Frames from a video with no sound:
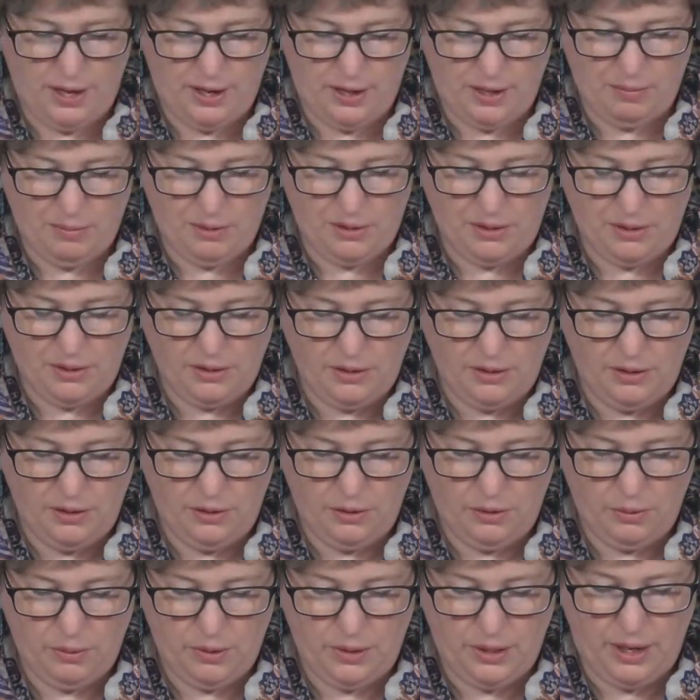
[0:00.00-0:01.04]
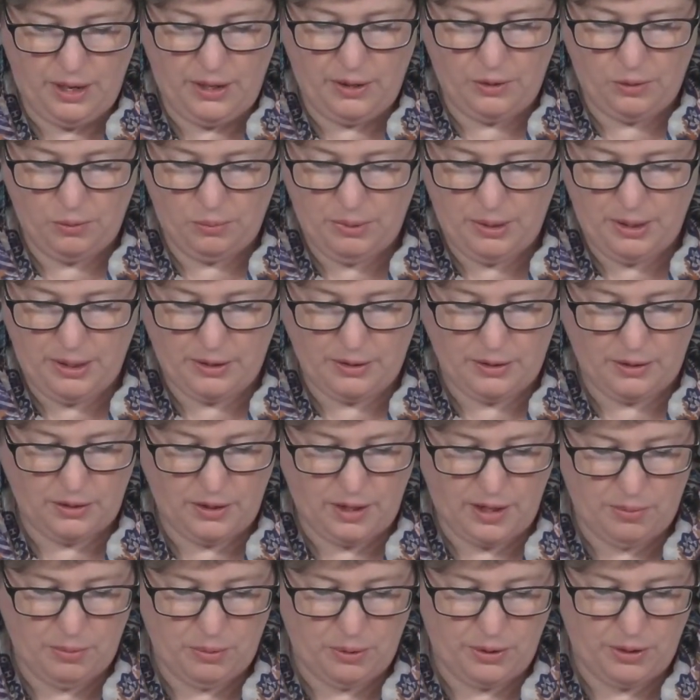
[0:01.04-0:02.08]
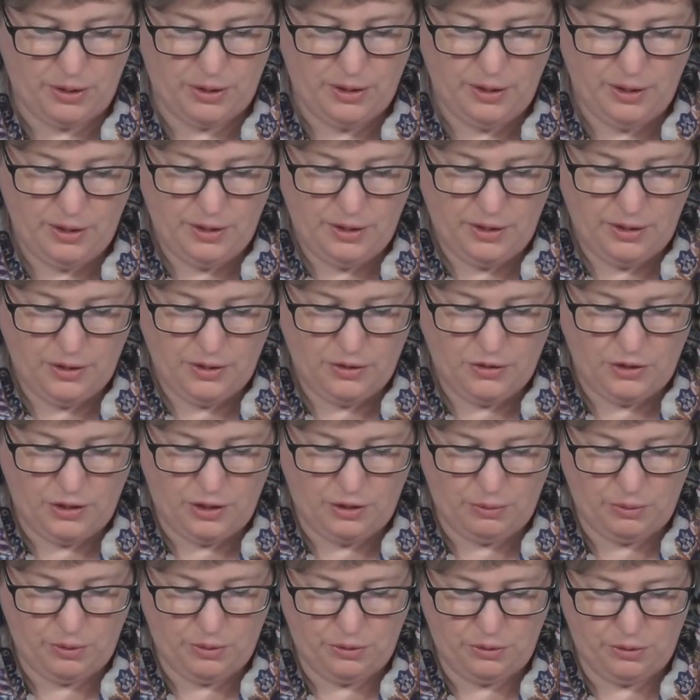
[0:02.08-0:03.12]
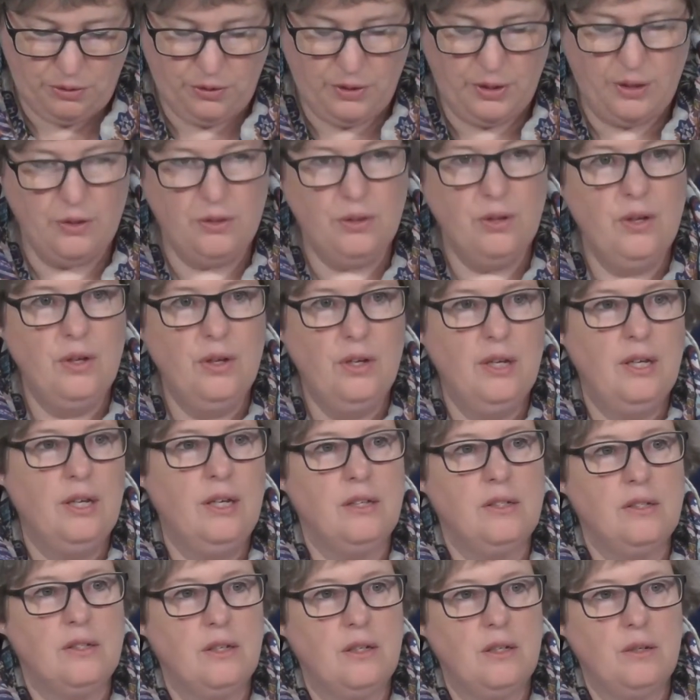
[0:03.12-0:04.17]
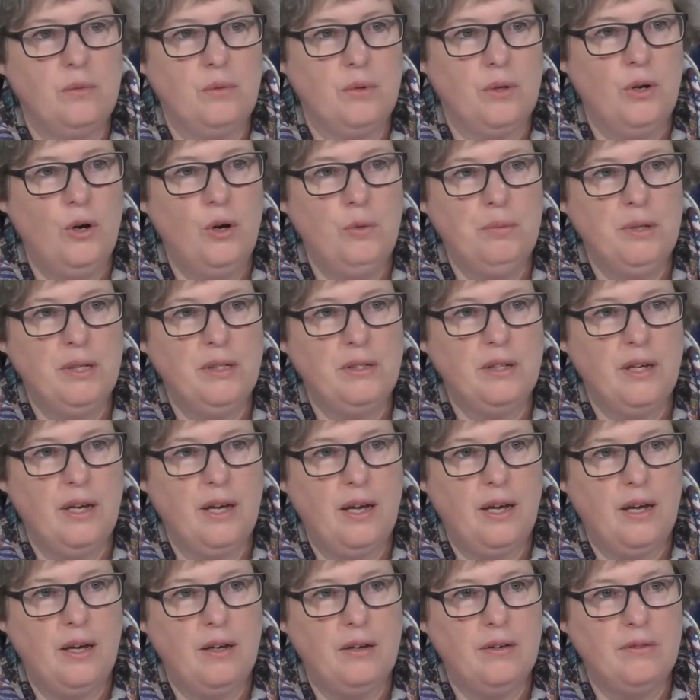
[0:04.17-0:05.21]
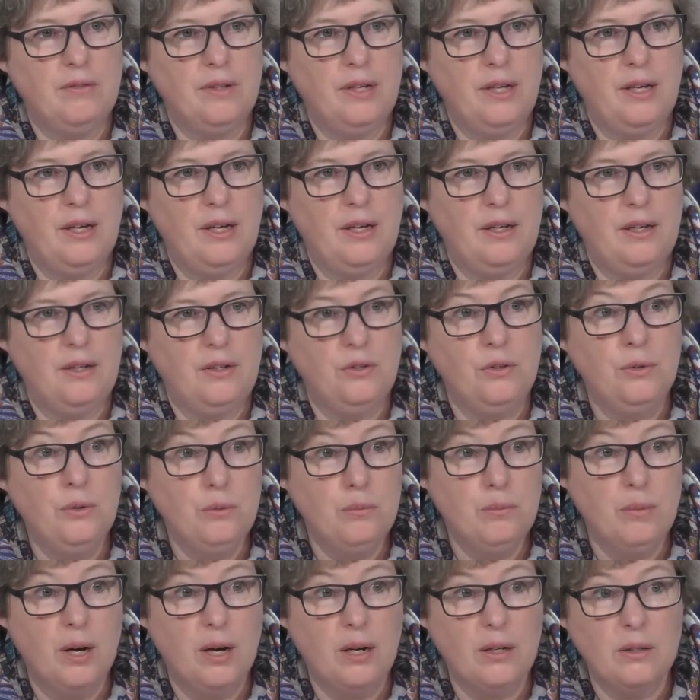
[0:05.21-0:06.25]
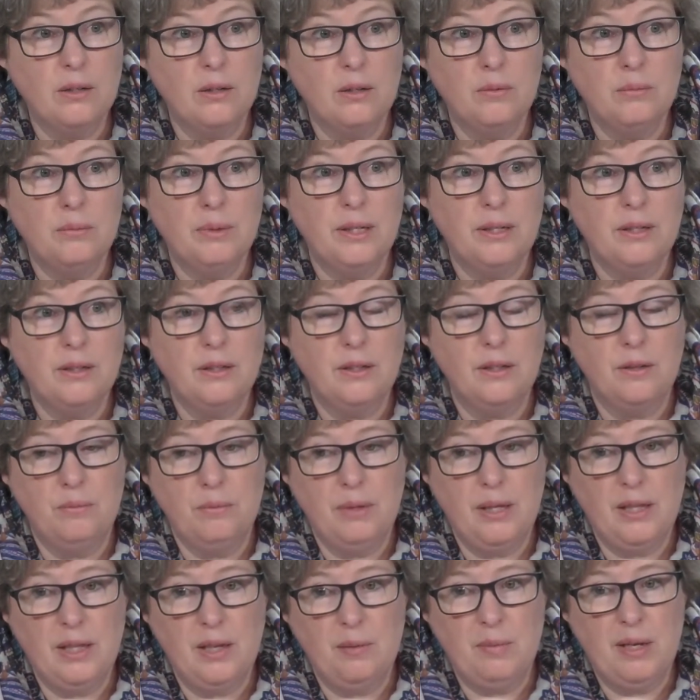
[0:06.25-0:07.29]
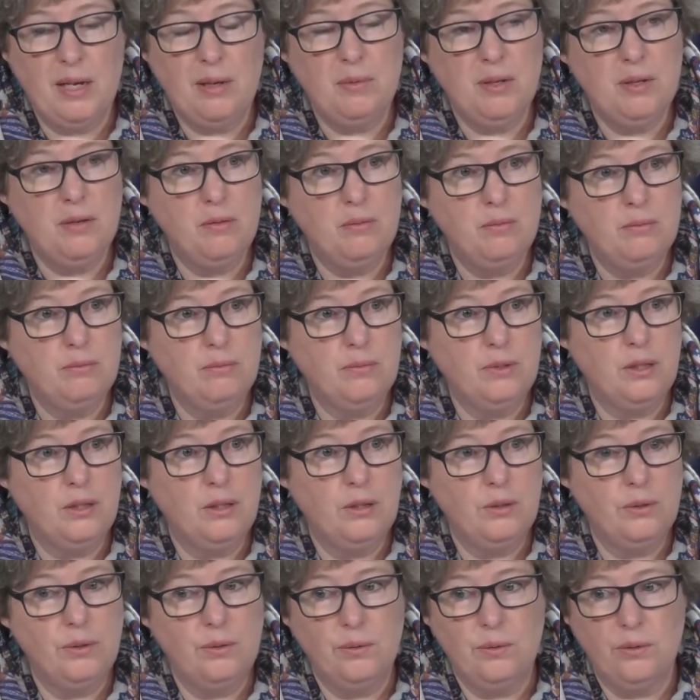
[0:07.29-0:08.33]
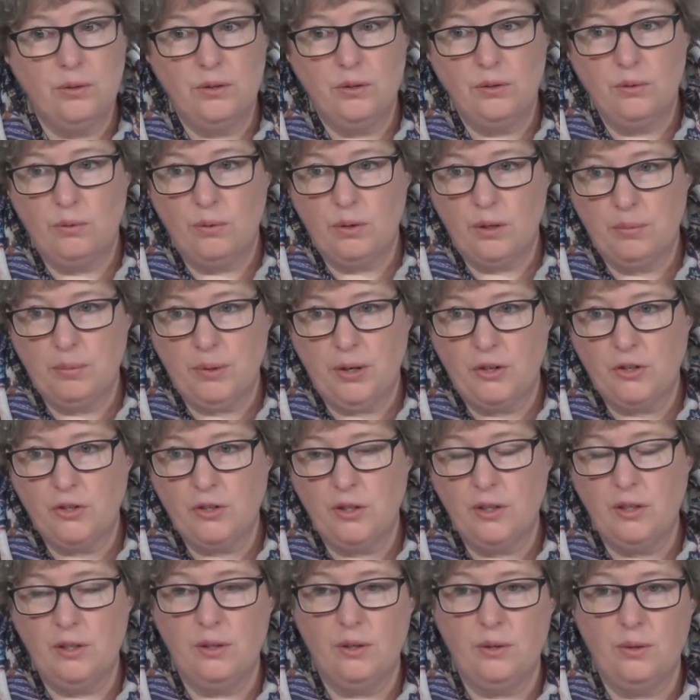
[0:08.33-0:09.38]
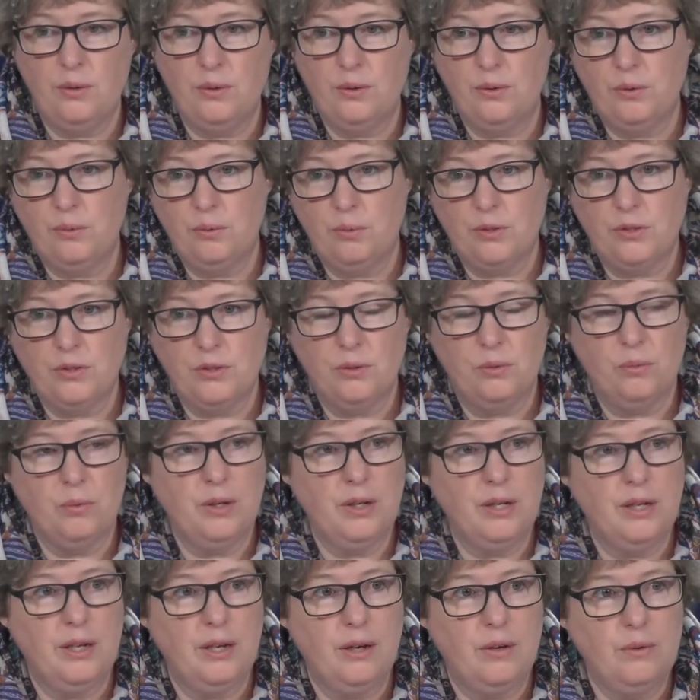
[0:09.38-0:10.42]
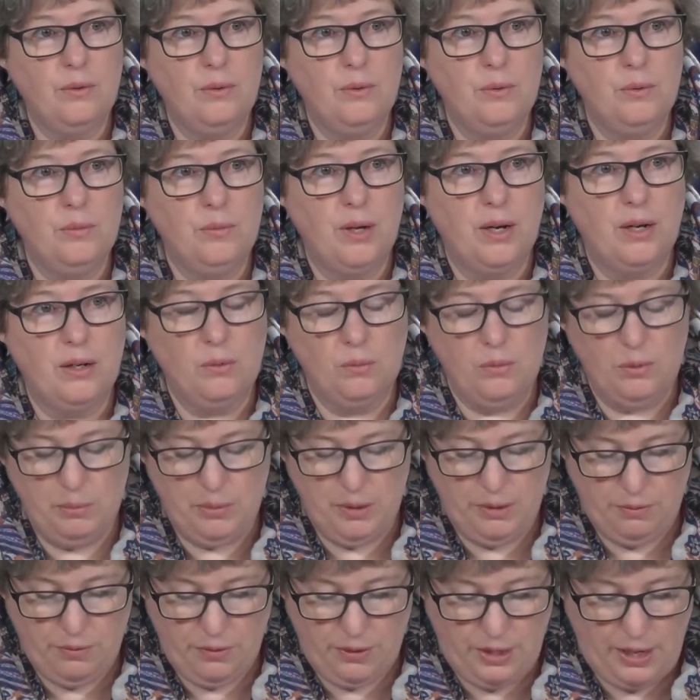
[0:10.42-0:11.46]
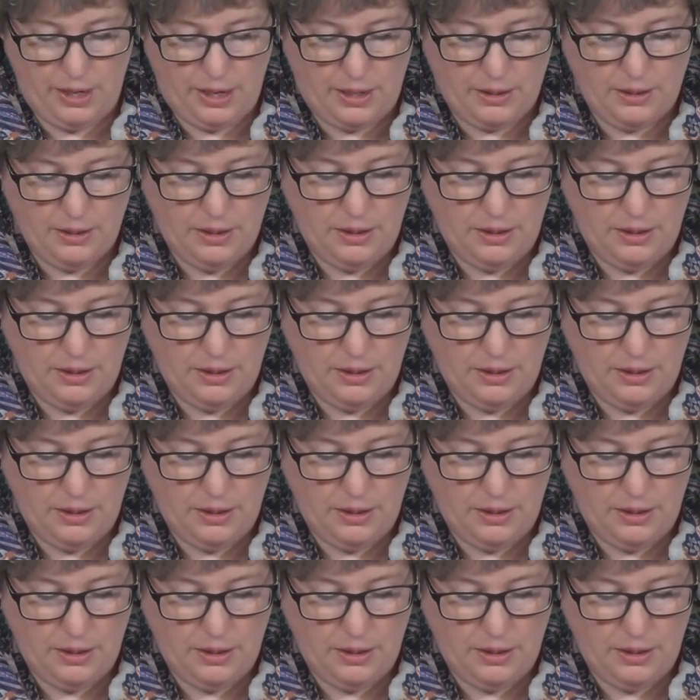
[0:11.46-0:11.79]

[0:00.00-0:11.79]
I'm assisting her with that. It'll be at the library. January 30th. It's a, we're hoping to have a nude model, but it may, they may be clothed or partially clothed. We're still working out who the model will be for that.